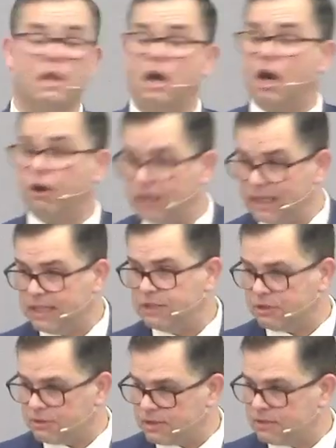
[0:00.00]
our
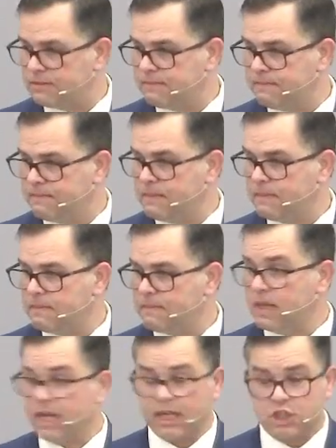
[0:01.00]
allegiance.
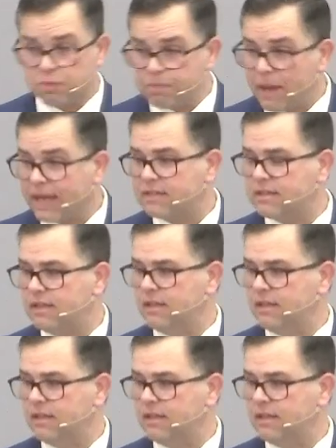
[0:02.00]
He expects it